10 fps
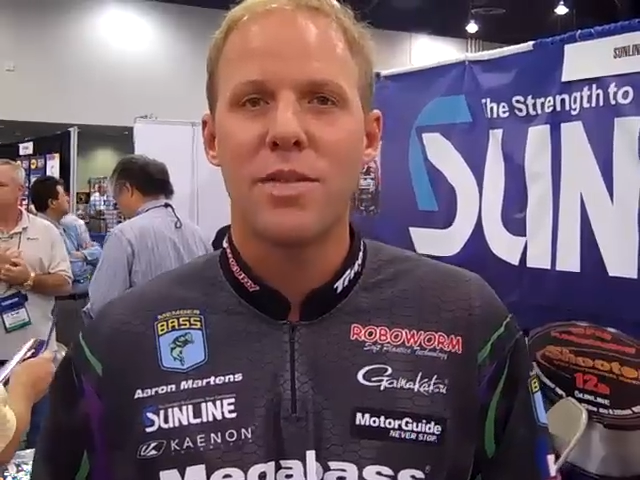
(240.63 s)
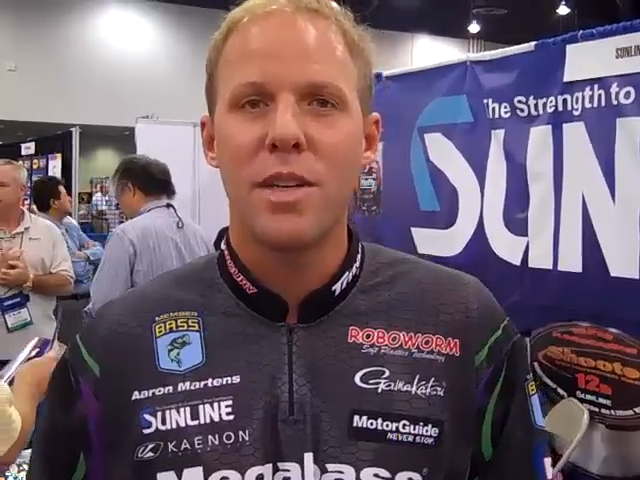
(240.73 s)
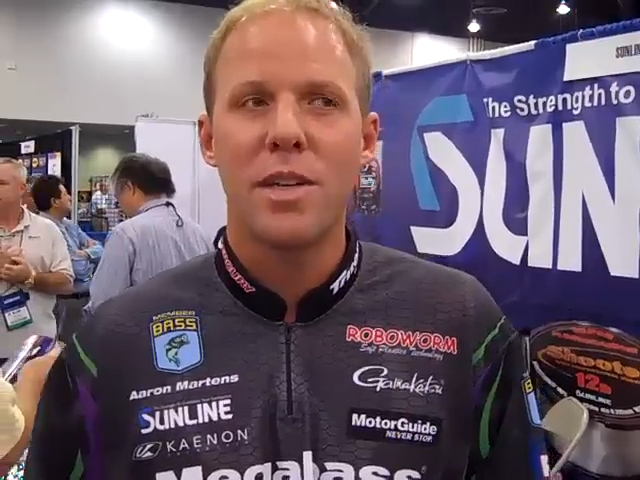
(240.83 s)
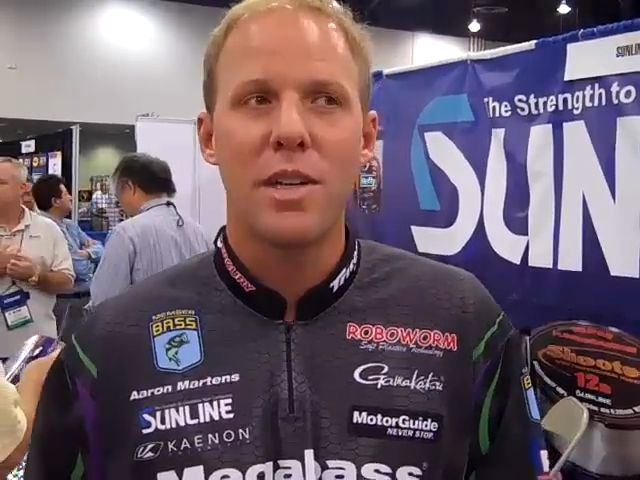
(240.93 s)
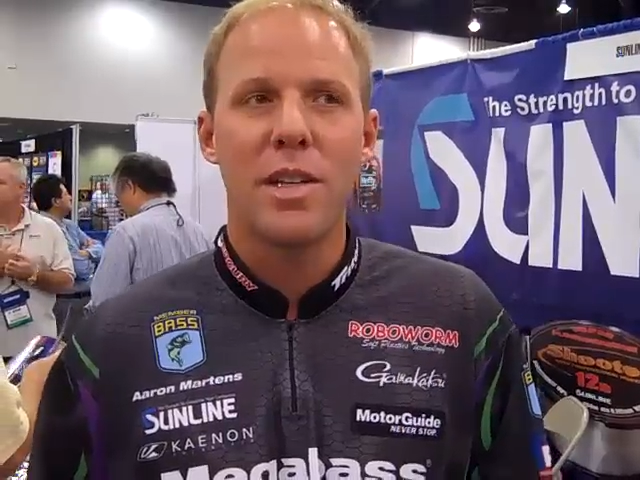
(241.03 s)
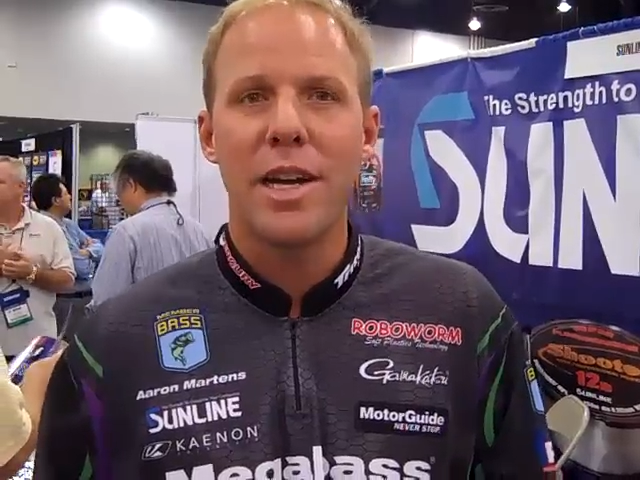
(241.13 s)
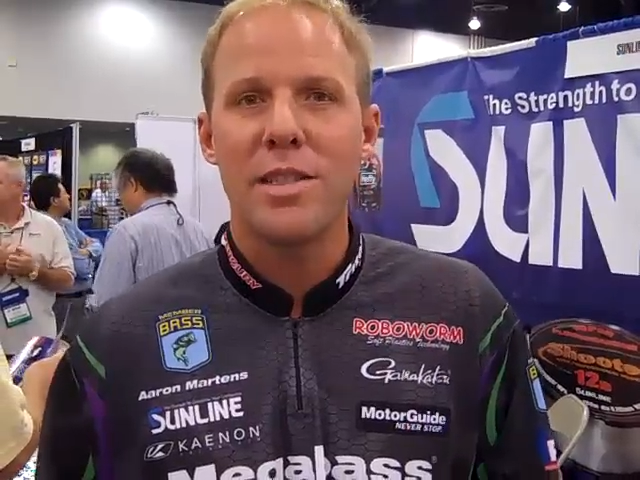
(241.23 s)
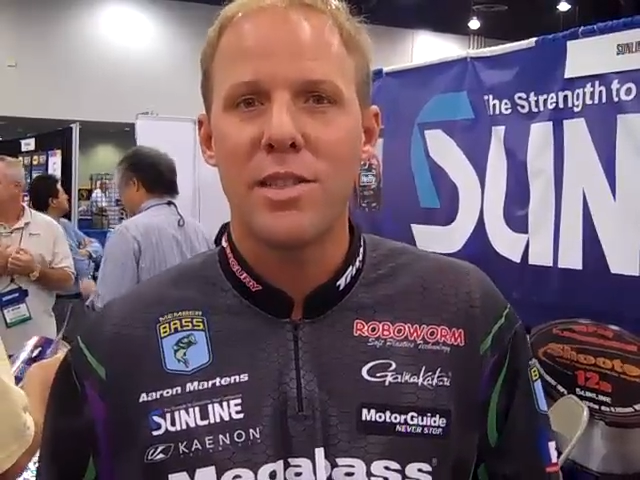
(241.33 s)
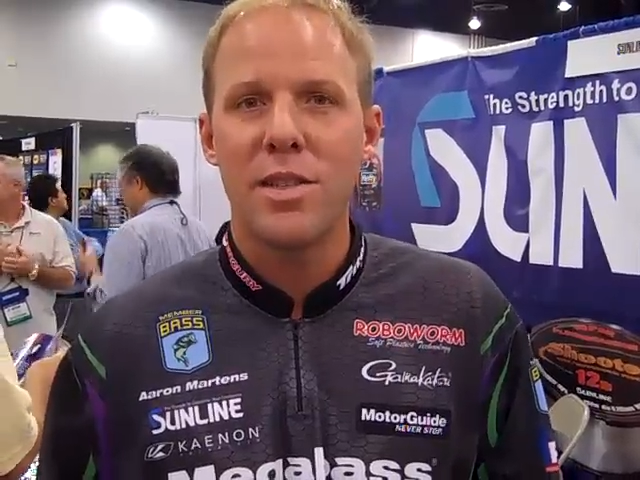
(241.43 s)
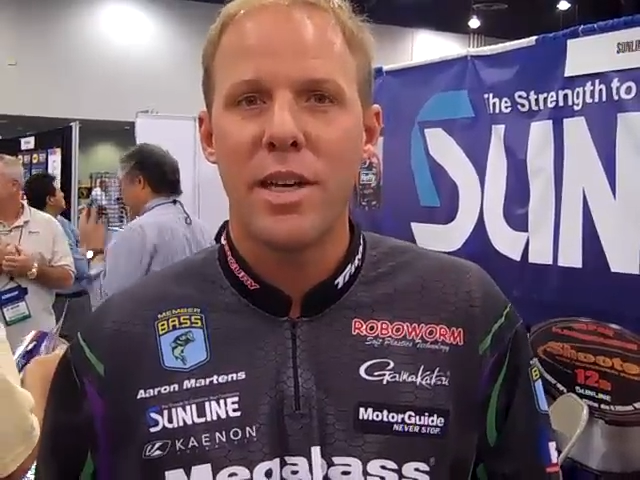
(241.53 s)
You know, your
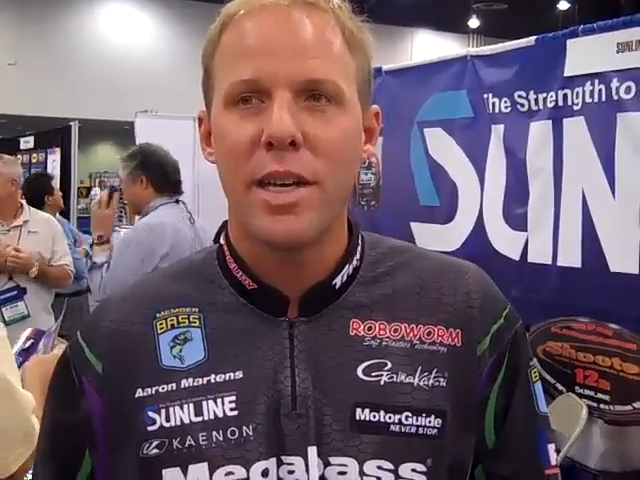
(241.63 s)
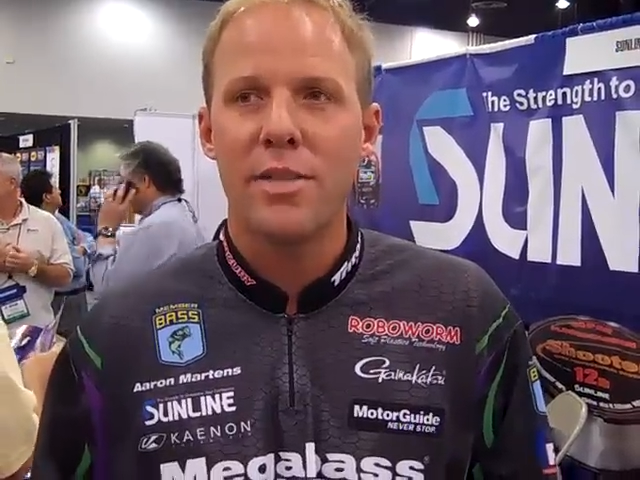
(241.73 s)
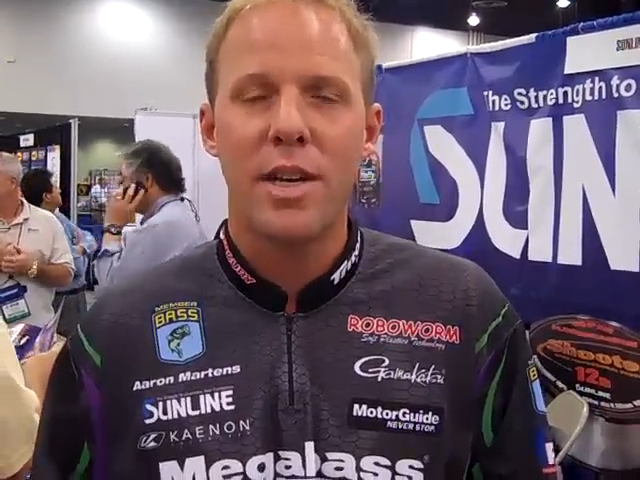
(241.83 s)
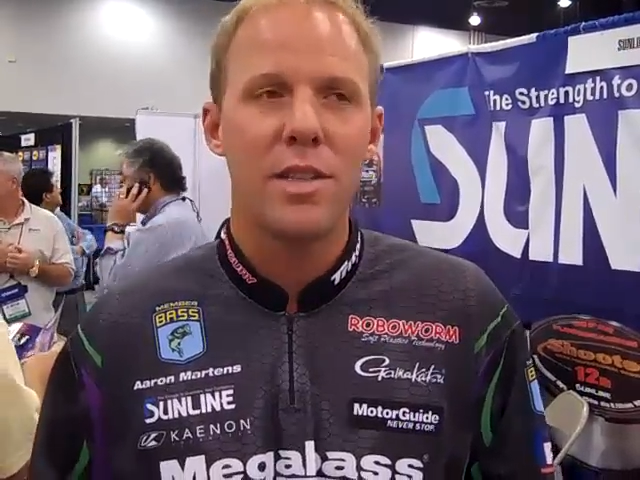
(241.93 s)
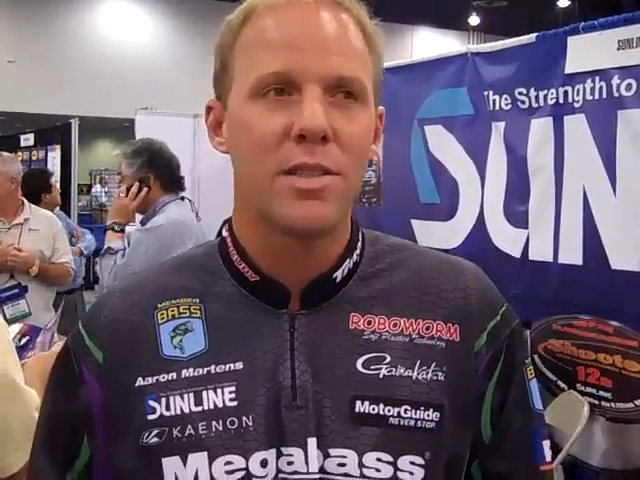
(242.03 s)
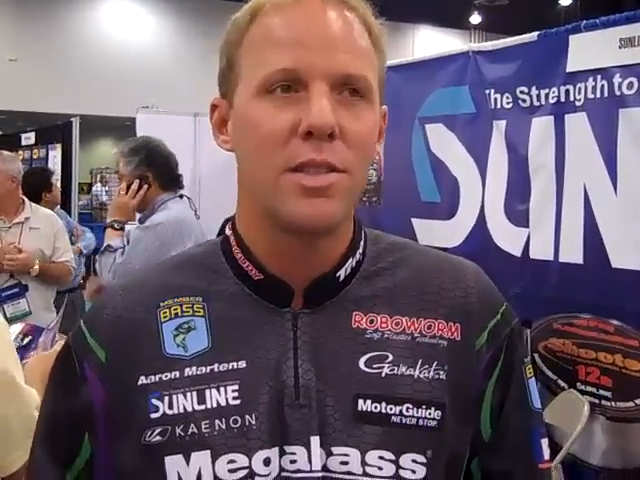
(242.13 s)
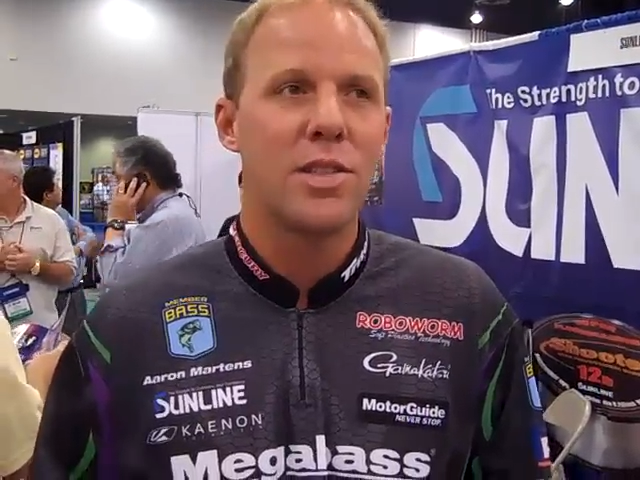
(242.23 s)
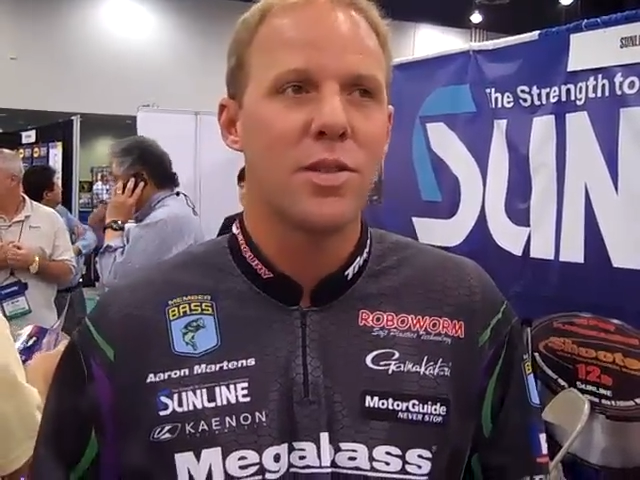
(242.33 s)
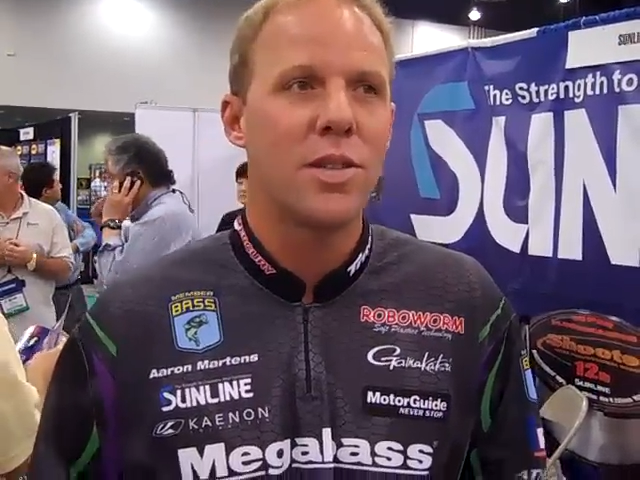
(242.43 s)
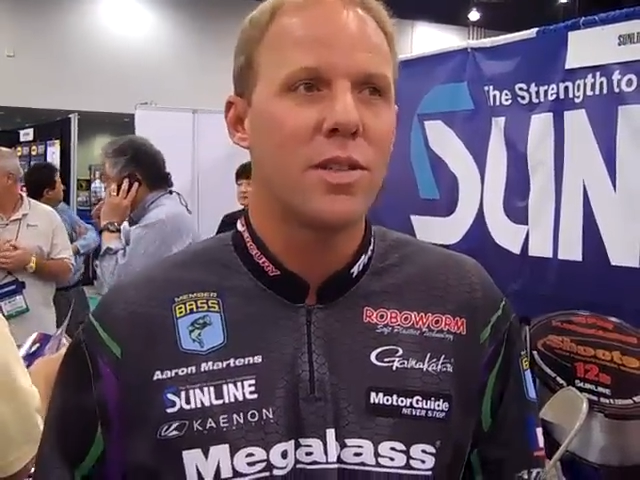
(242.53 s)
line's too light, your rod's too
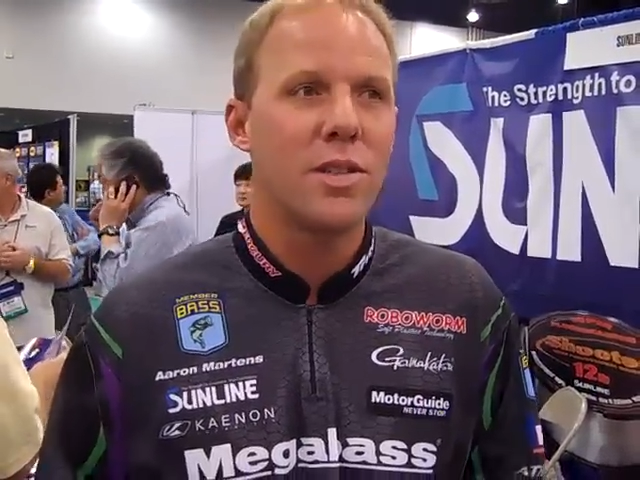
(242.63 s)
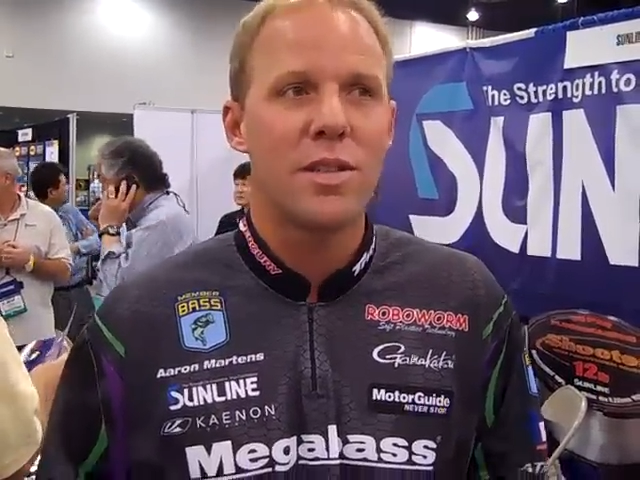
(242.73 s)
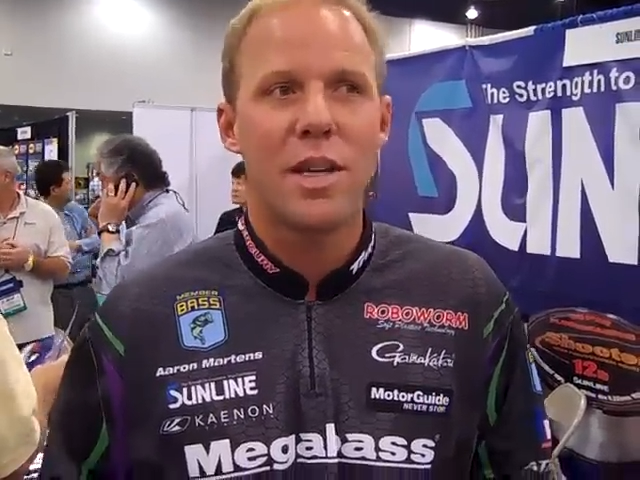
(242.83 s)
short, too